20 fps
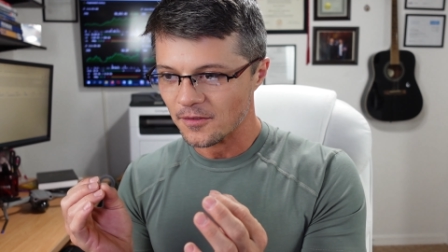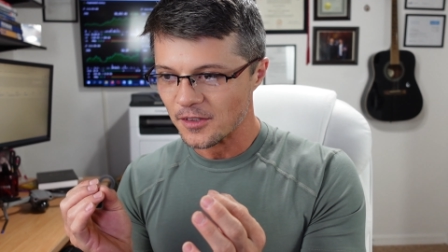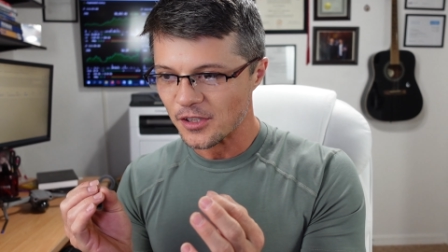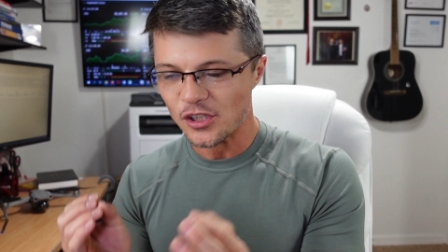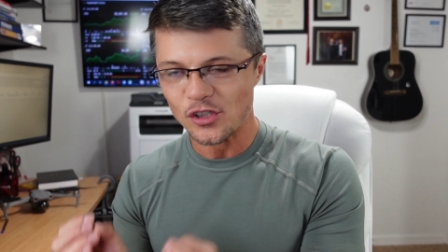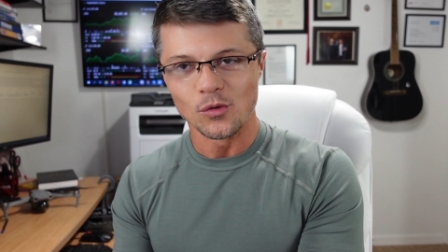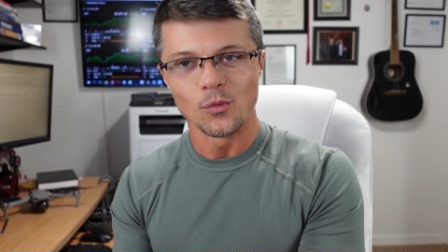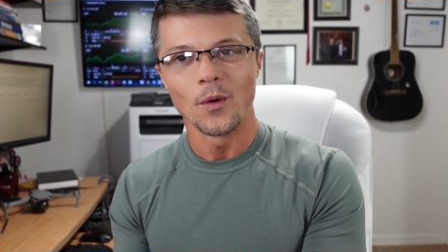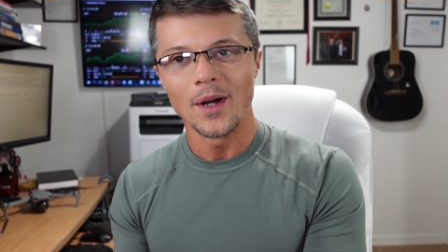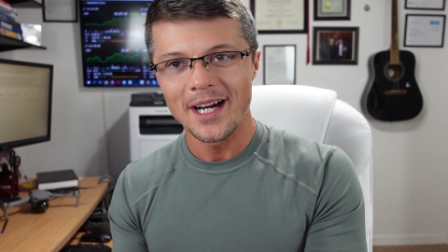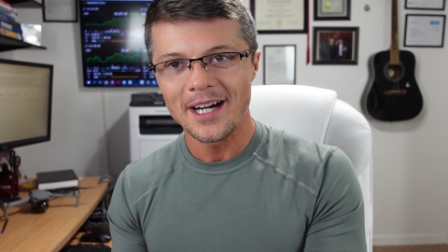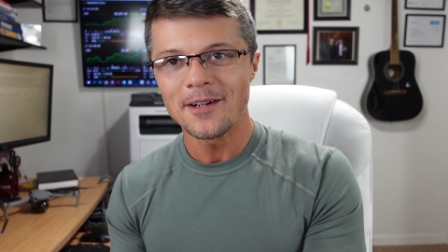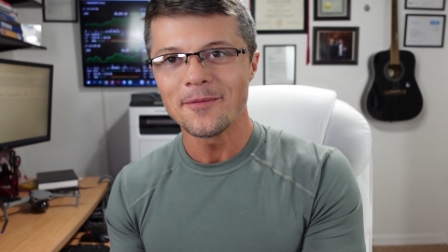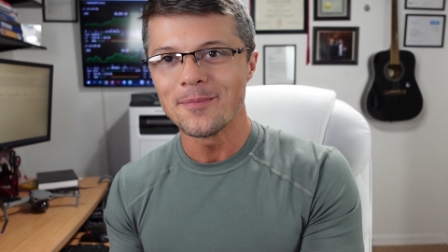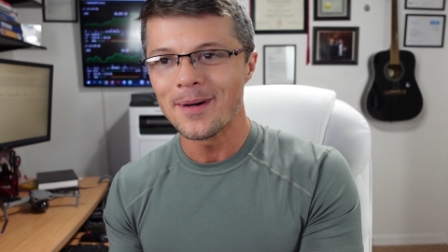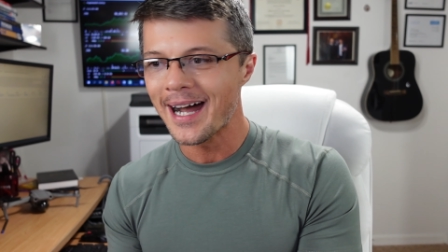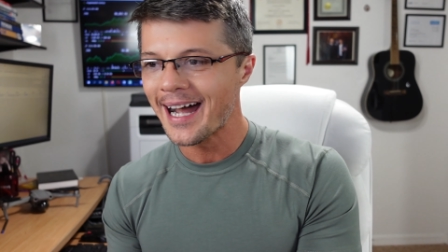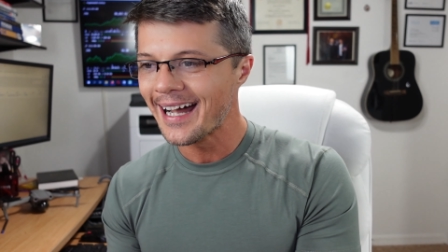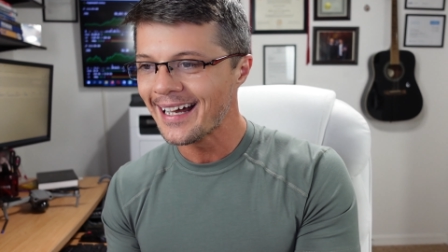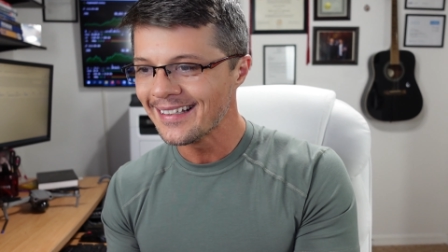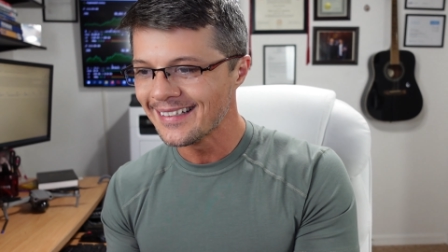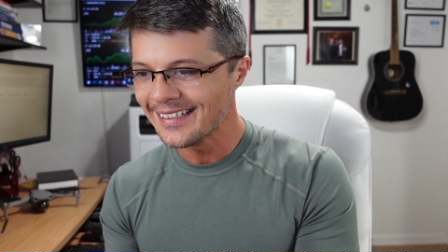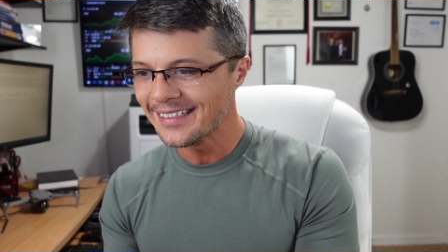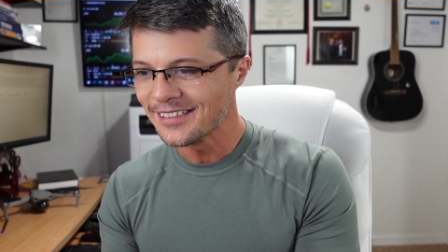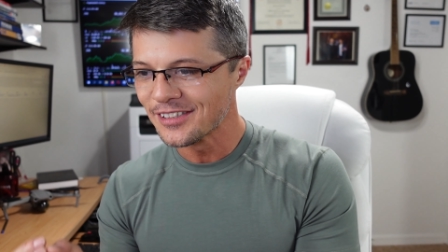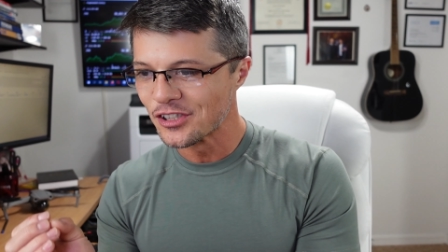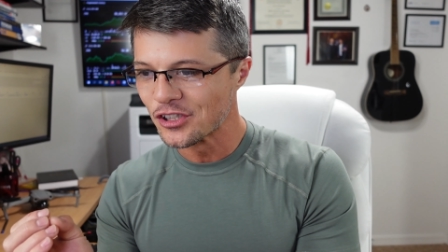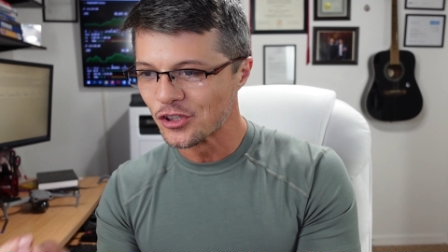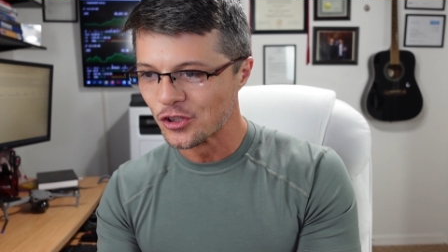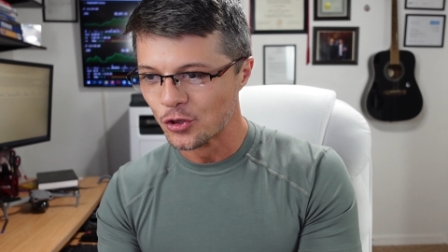swear by
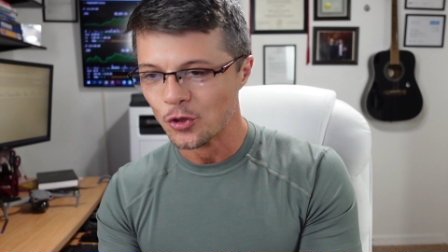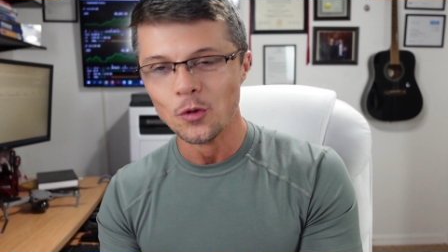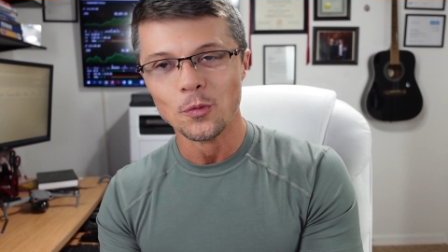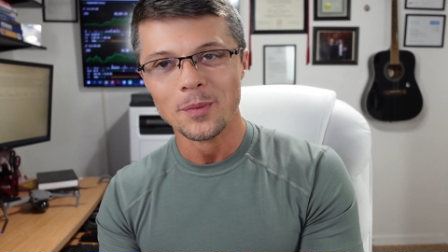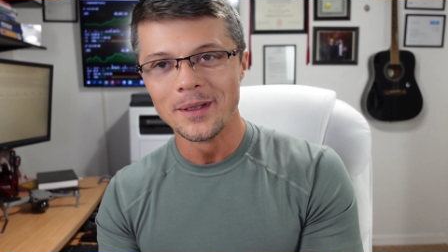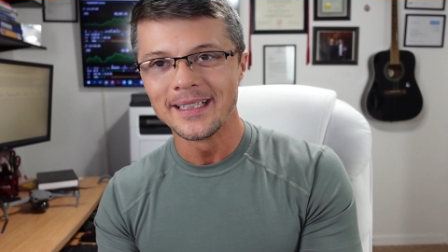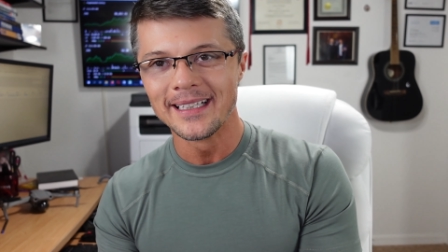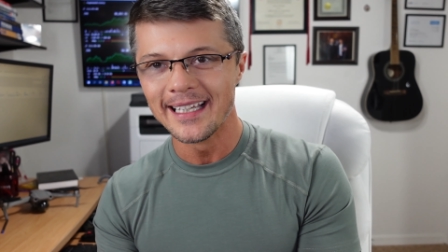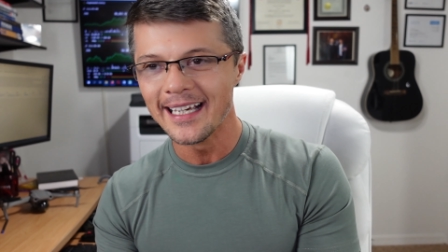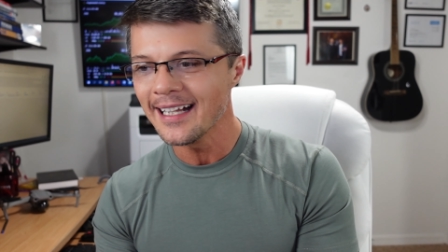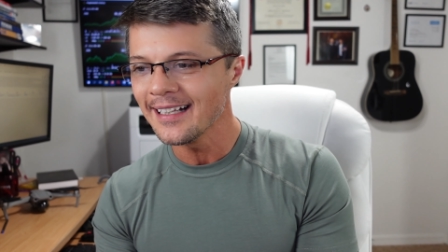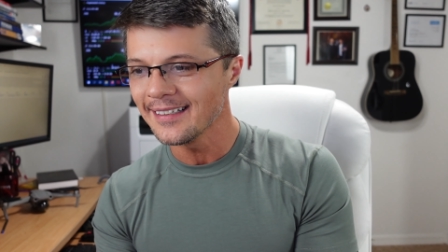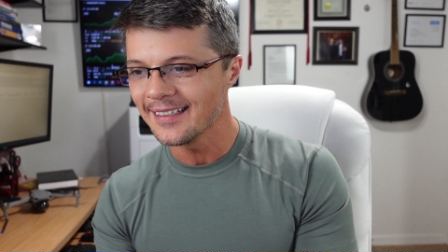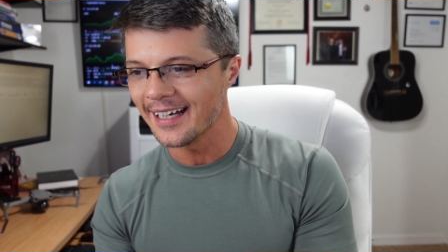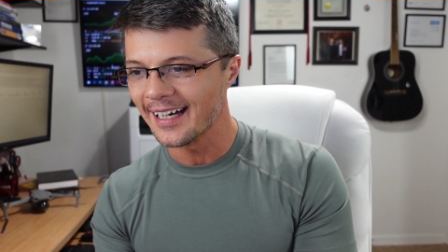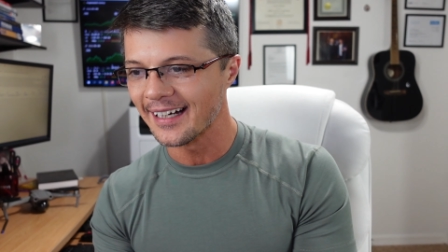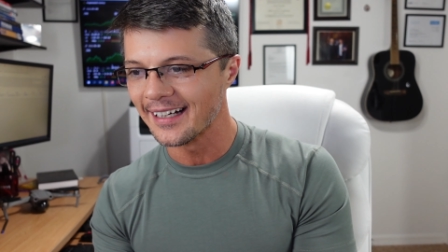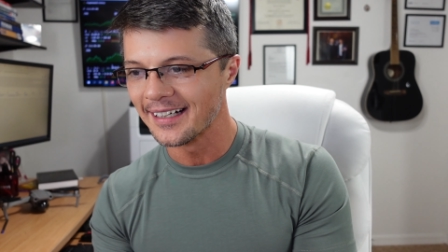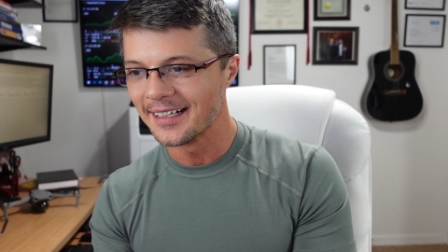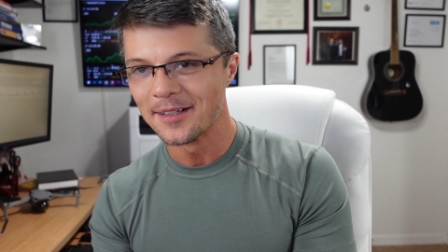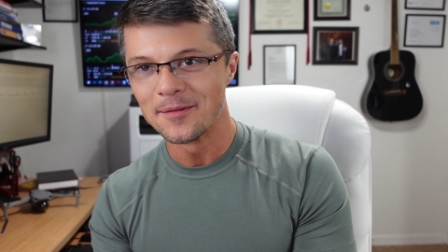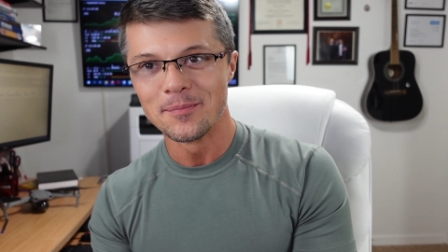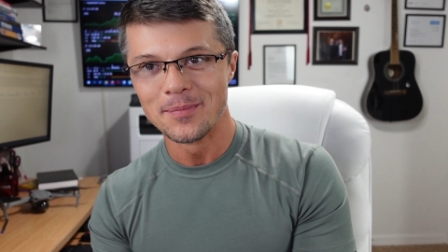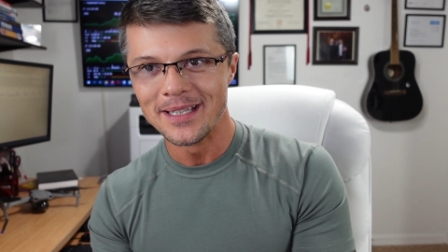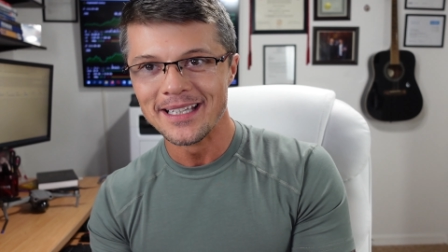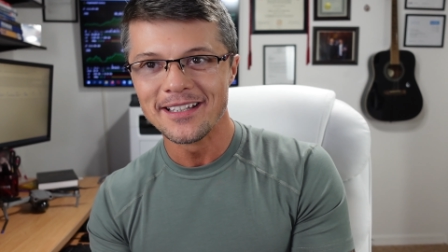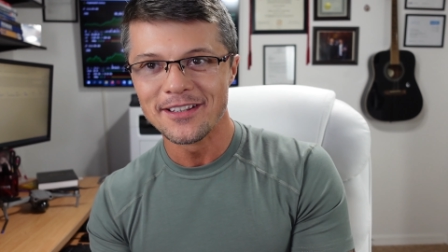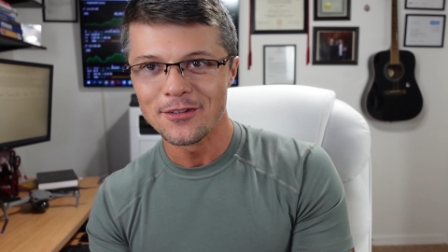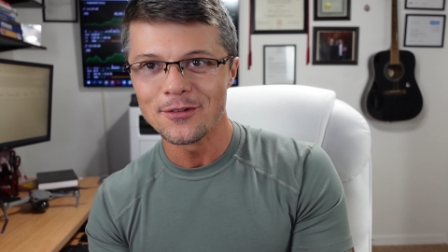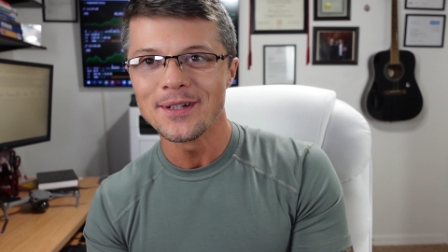that stupid Keltec
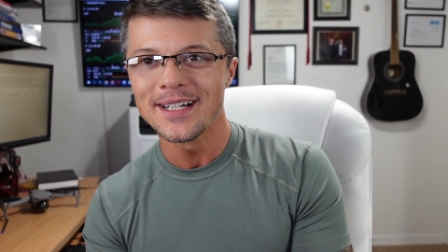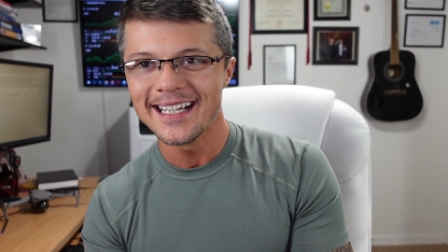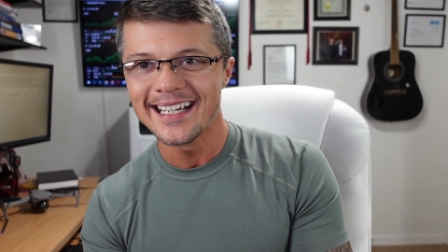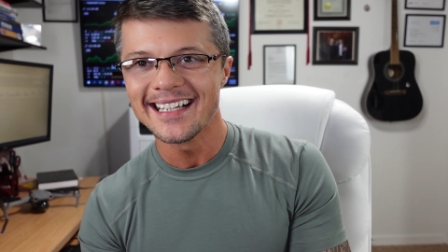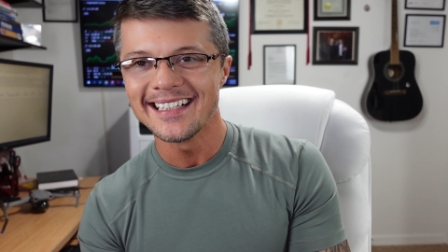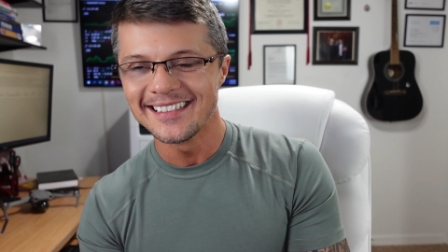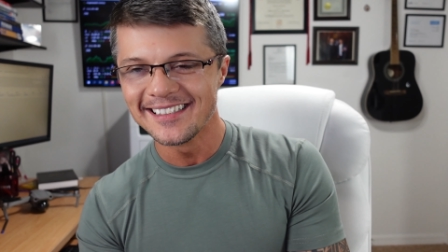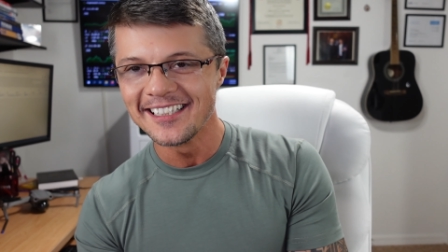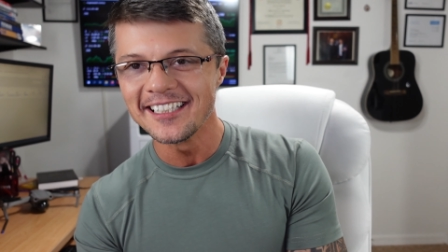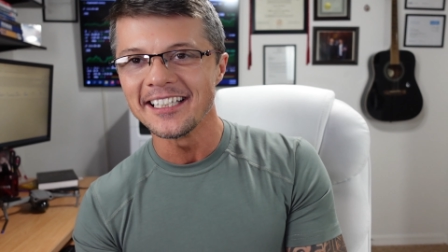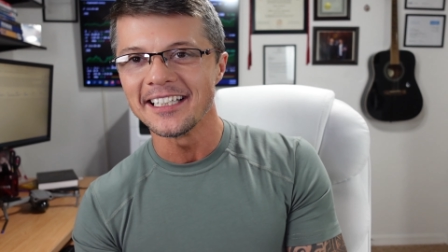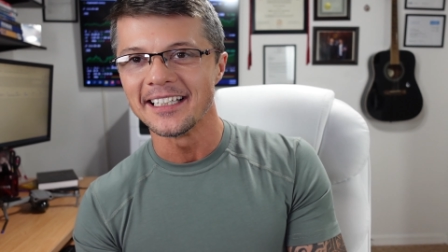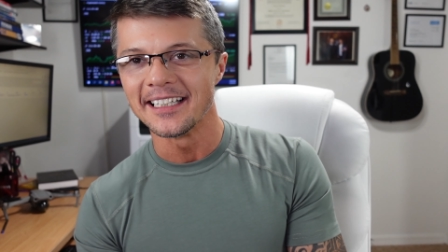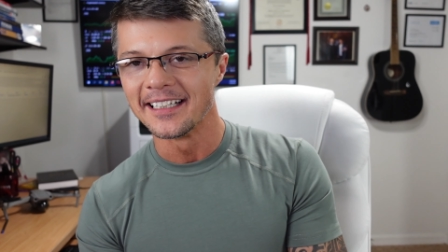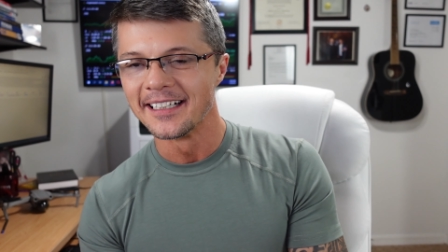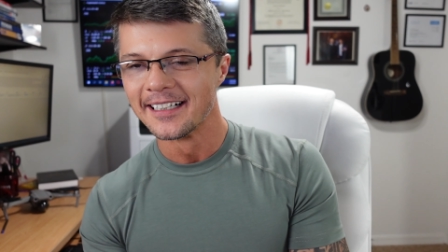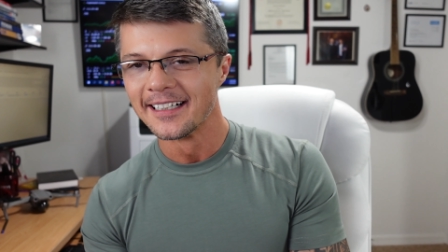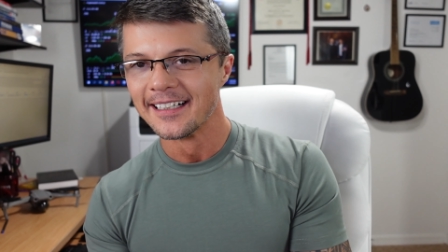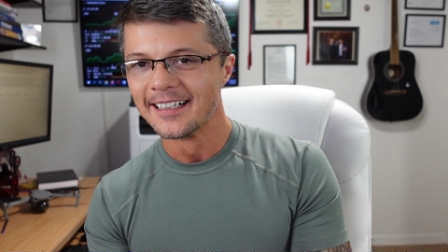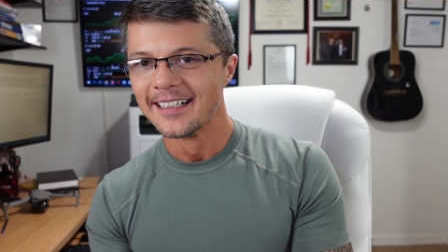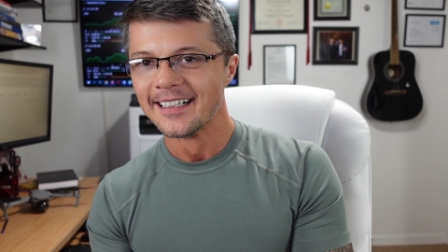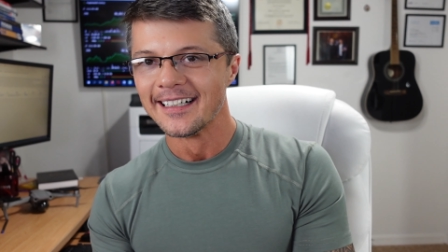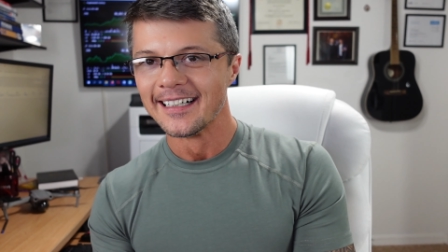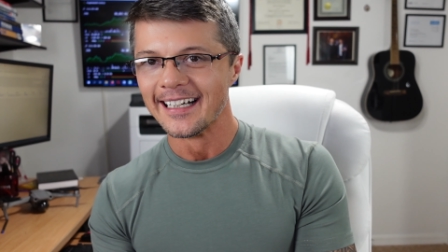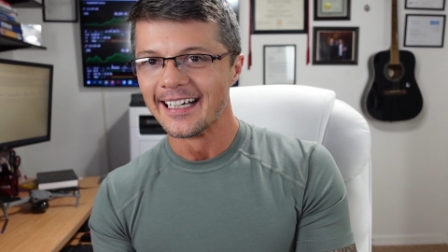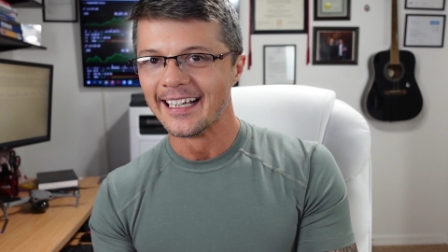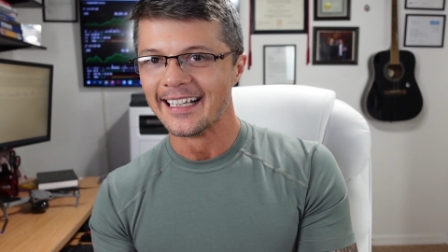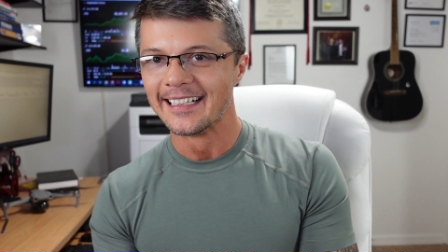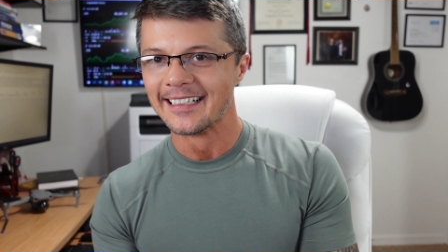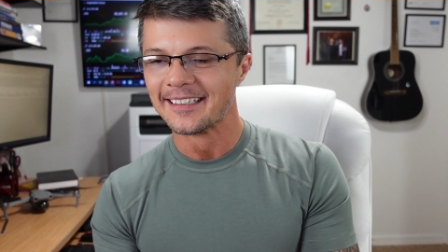P3AT
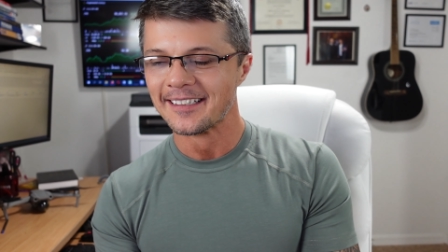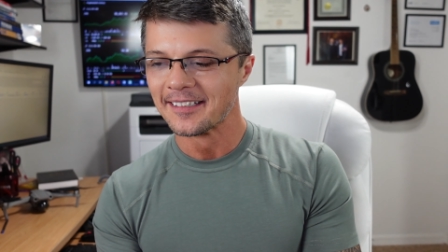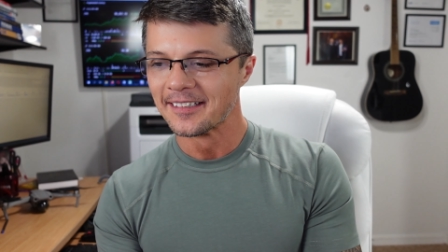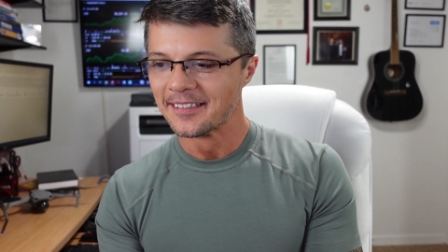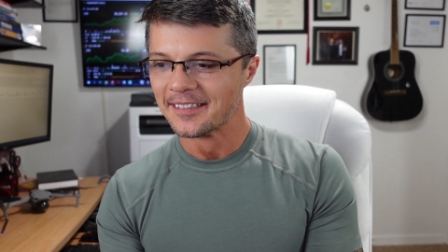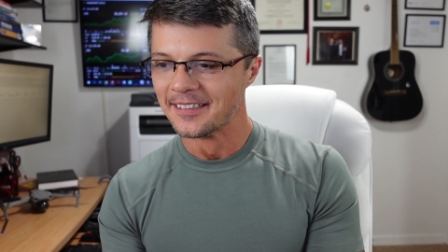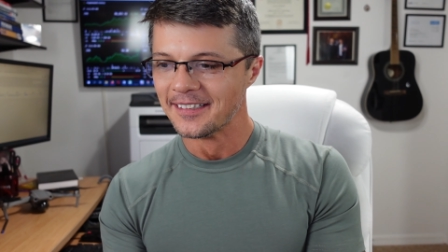and